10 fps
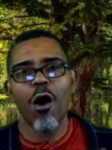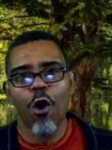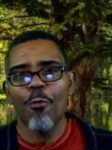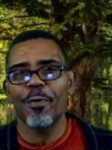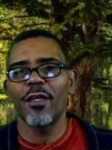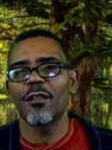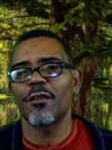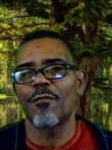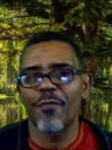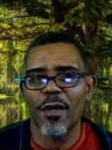opening
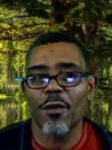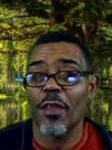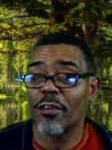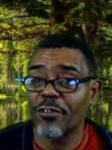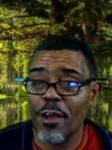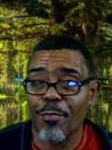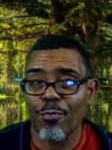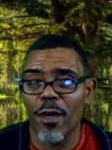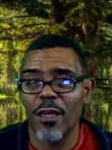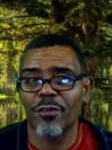the veil that
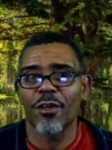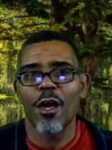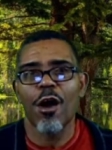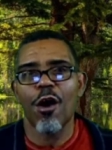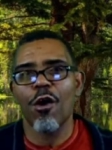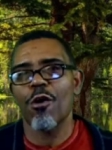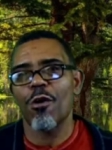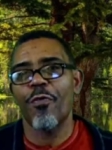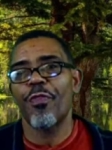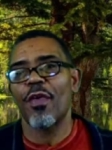separates
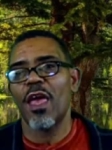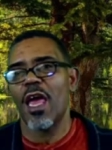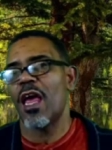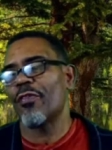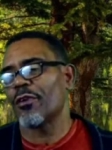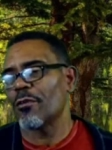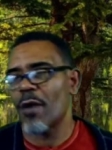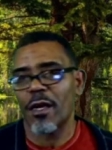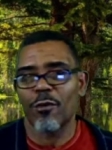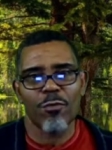earth and the
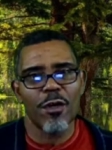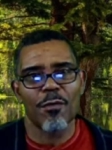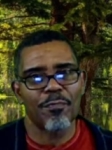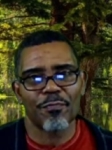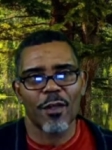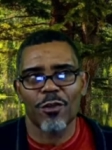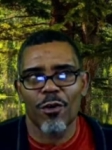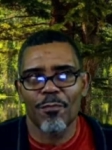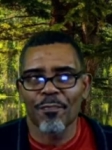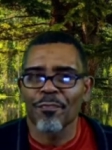demonic realm.
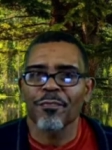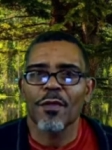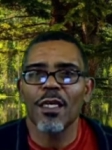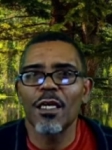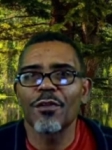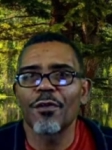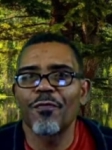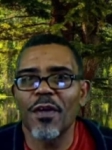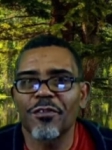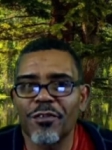So, in the
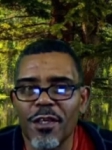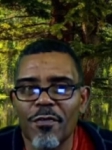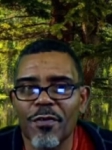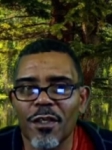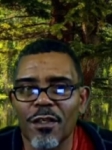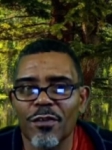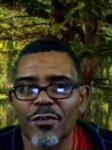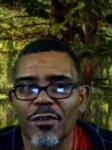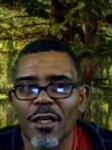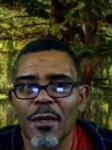
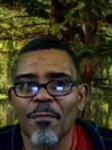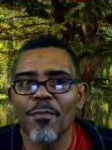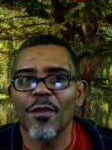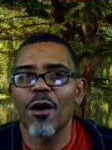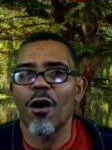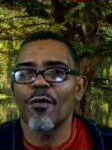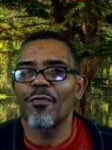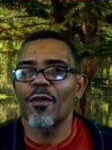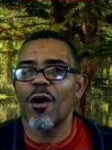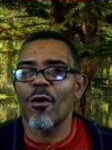festivities,
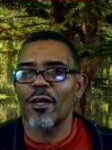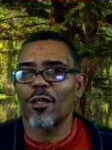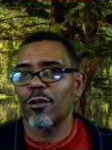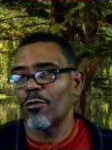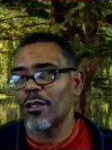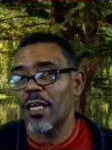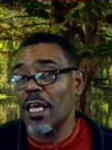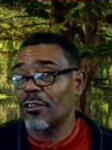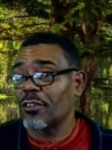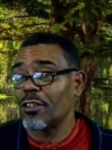are included
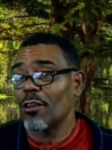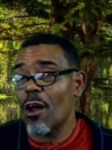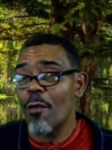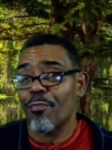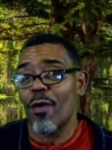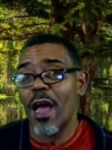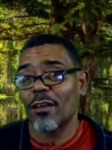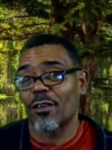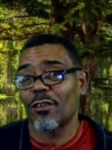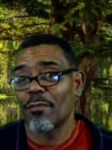and still are
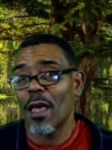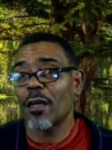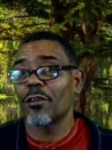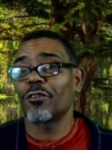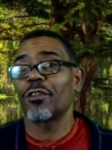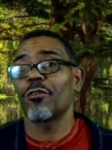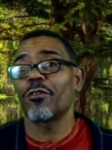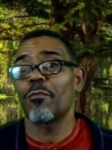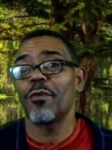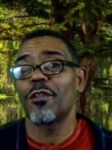practiced and considered
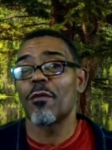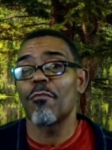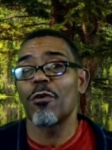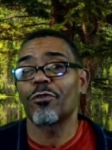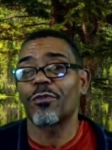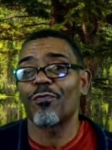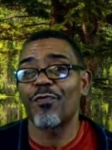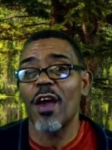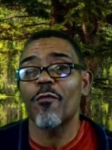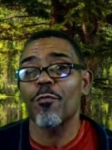to be the most
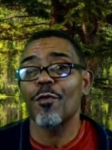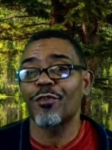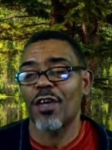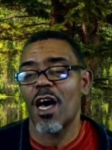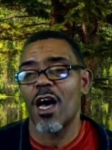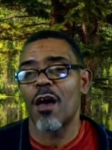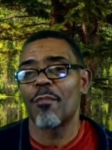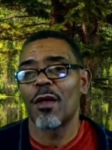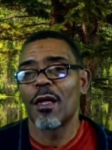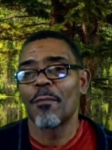favorable
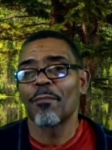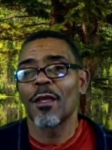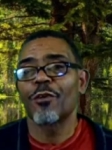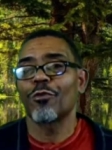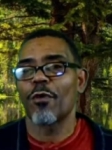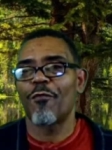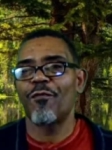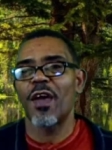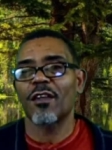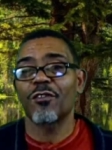time to
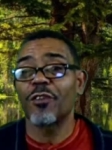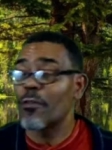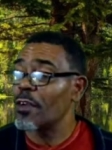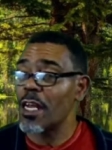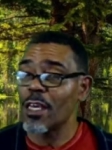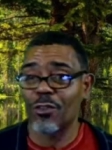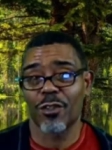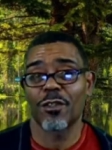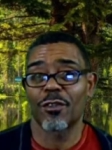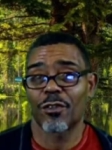effect
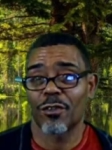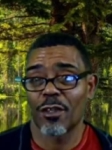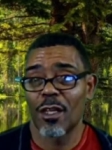divinations